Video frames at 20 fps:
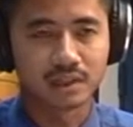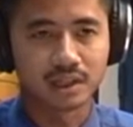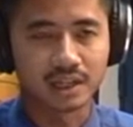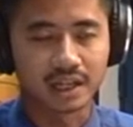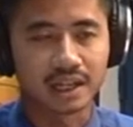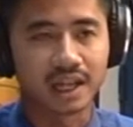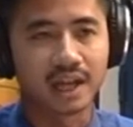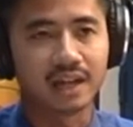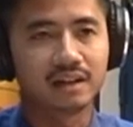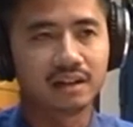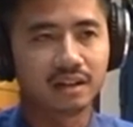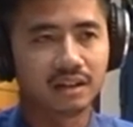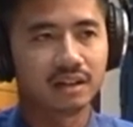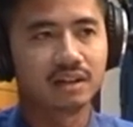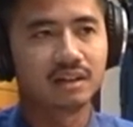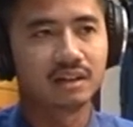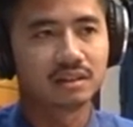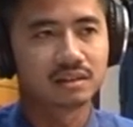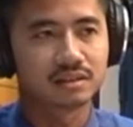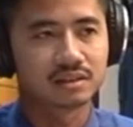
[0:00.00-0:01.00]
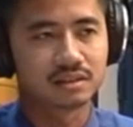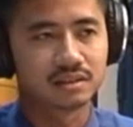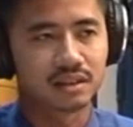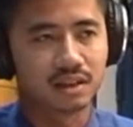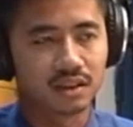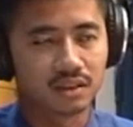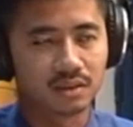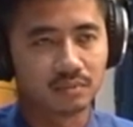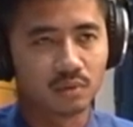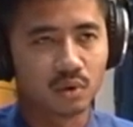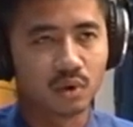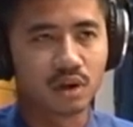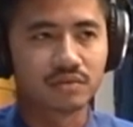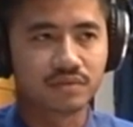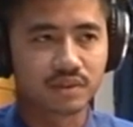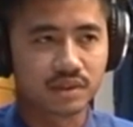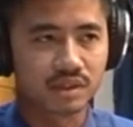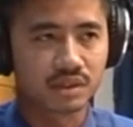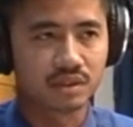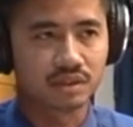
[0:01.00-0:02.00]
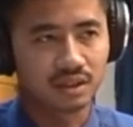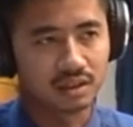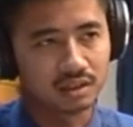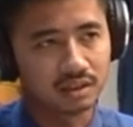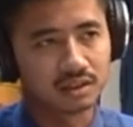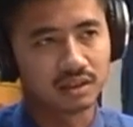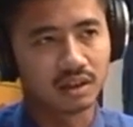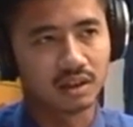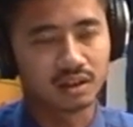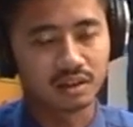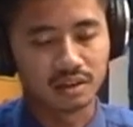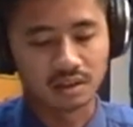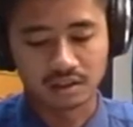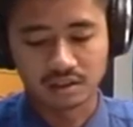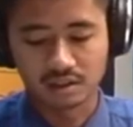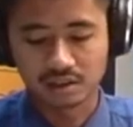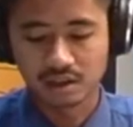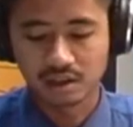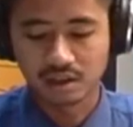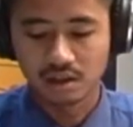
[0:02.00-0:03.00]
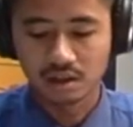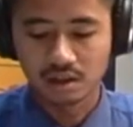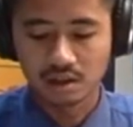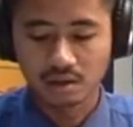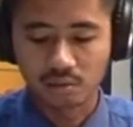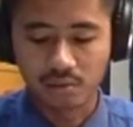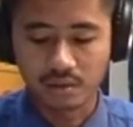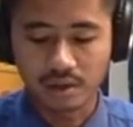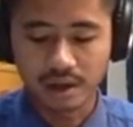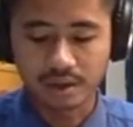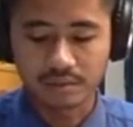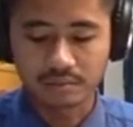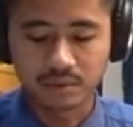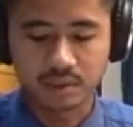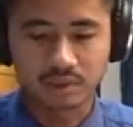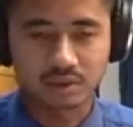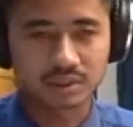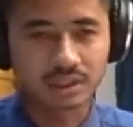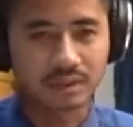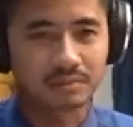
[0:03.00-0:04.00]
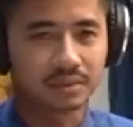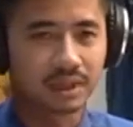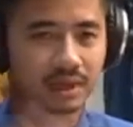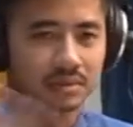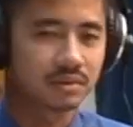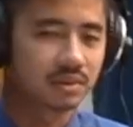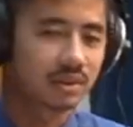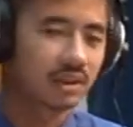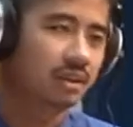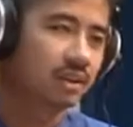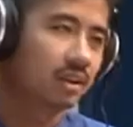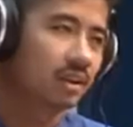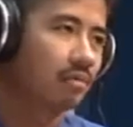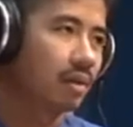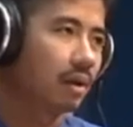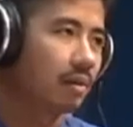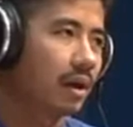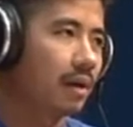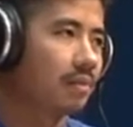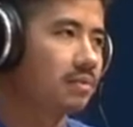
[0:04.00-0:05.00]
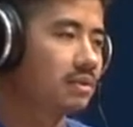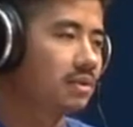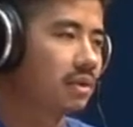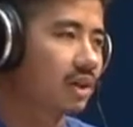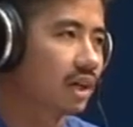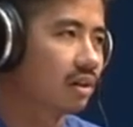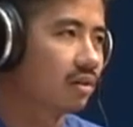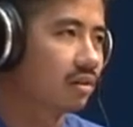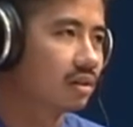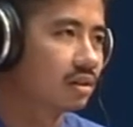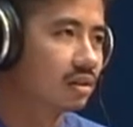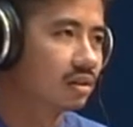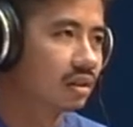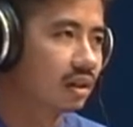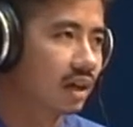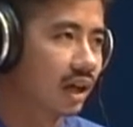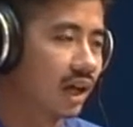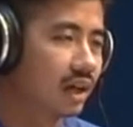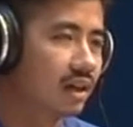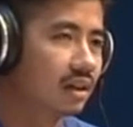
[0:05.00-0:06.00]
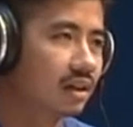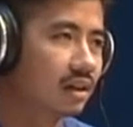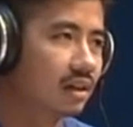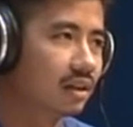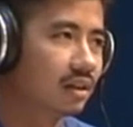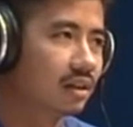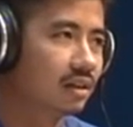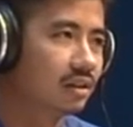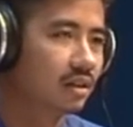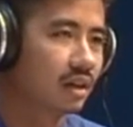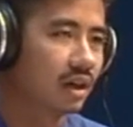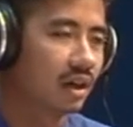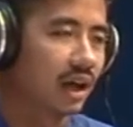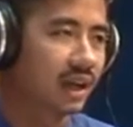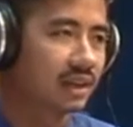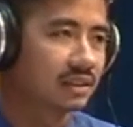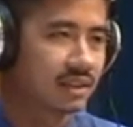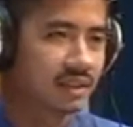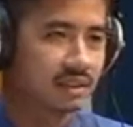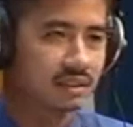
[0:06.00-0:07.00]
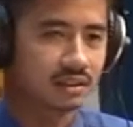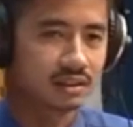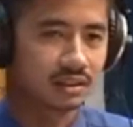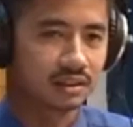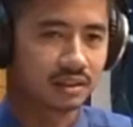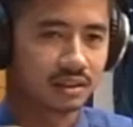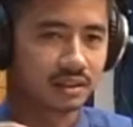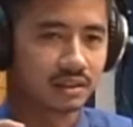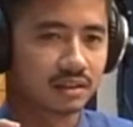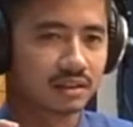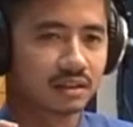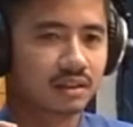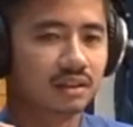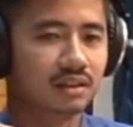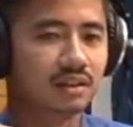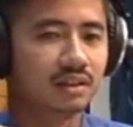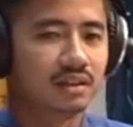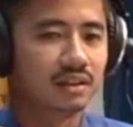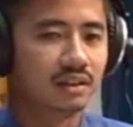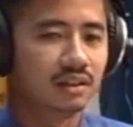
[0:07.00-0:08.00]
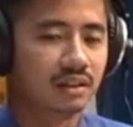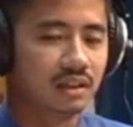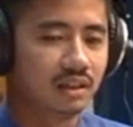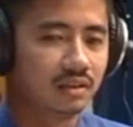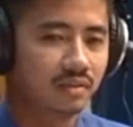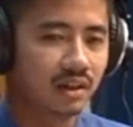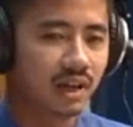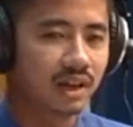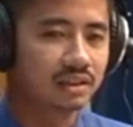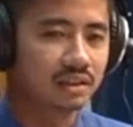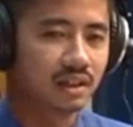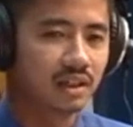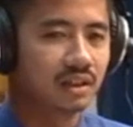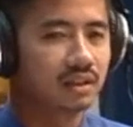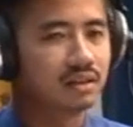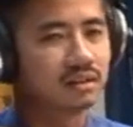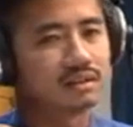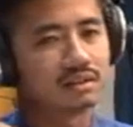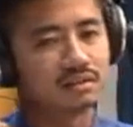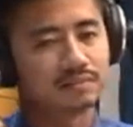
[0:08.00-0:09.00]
can handle alerts more efficient rather than web app, because sometimes certain web apps you cannot access the device and